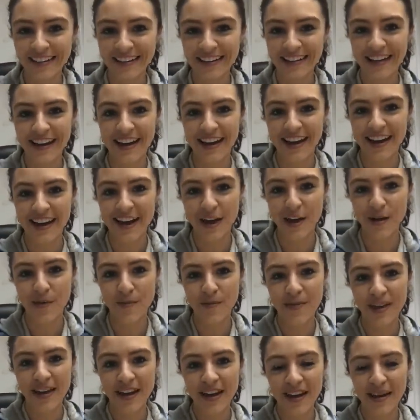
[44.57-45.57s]

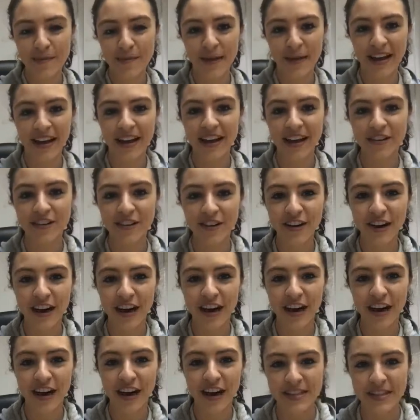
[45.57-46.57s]
My
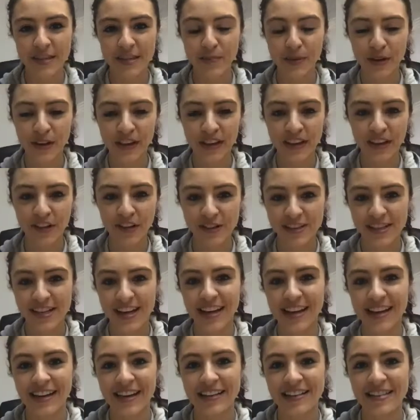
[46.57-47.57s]
undergrad was in political
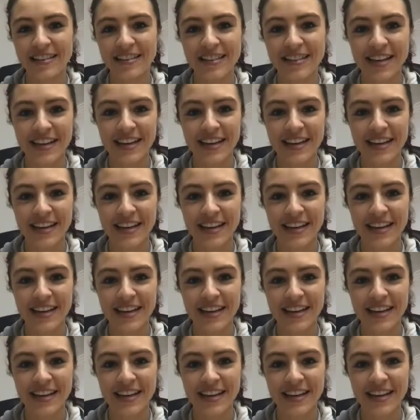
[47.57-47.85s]
science,